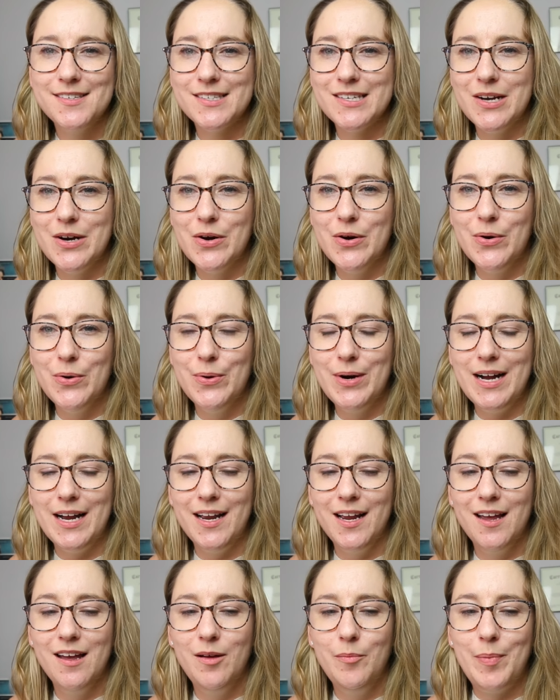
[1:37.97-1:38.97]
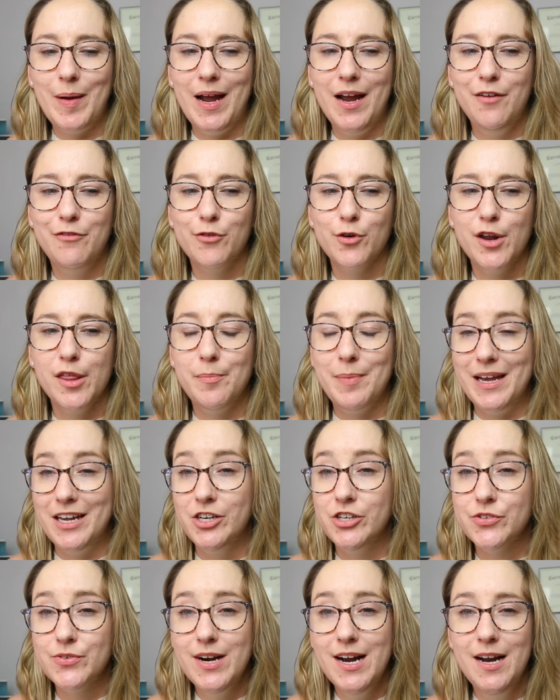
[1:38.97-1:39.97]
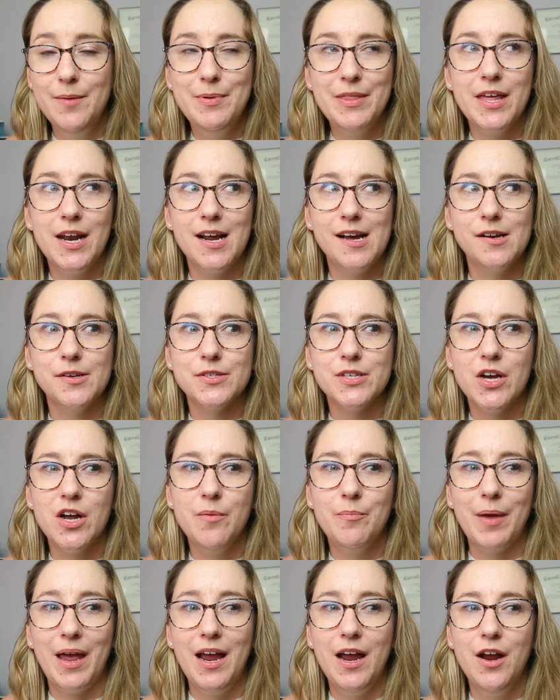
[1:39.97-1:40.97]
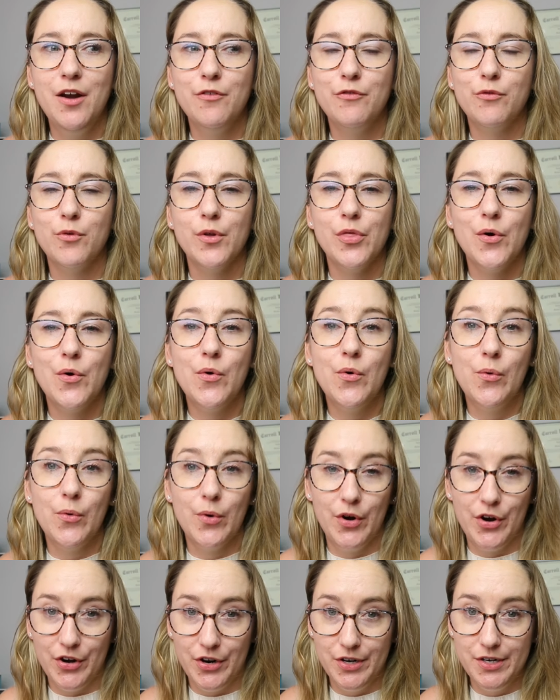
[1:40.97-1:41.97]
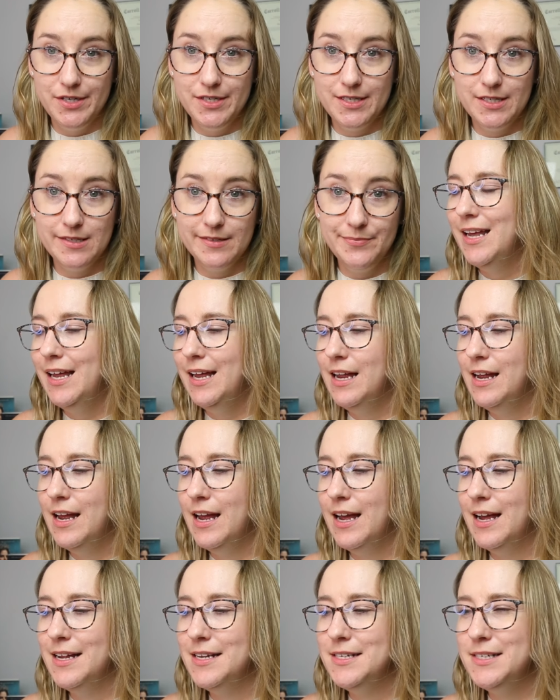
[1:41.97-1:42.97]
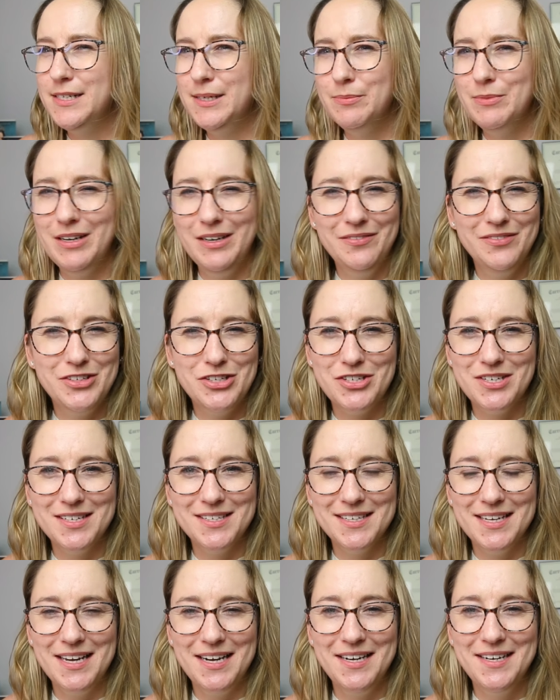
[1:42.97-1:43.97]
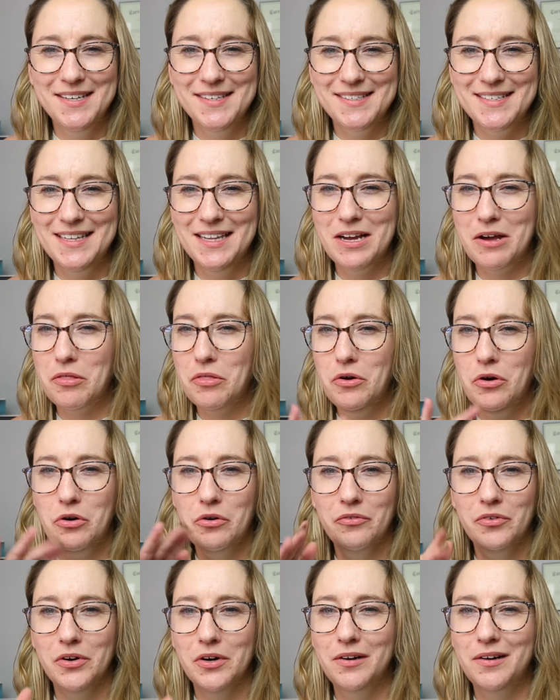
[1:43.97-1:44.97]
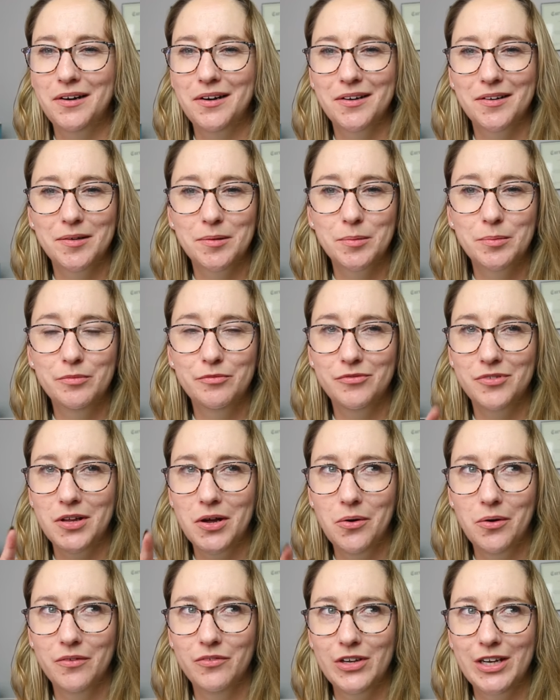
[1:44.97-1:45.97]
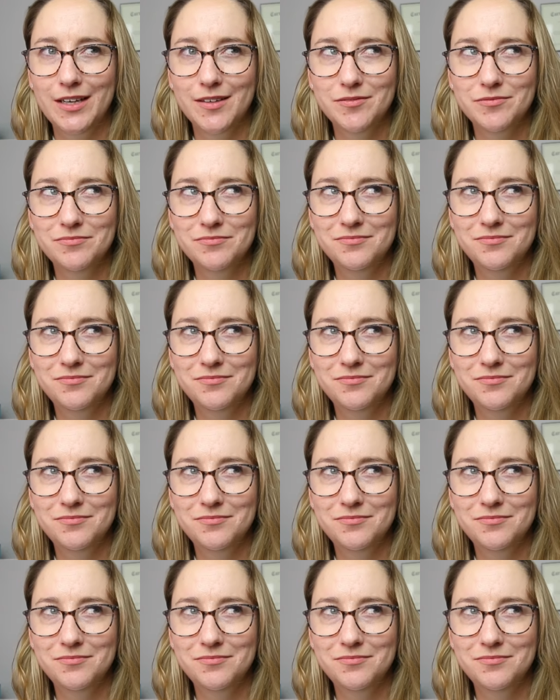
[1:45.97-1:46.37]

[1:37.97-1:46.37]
So I get paid for the pages read, but then I also get paid for the orders. And I'm kind of just excited to see like the overall flow of it.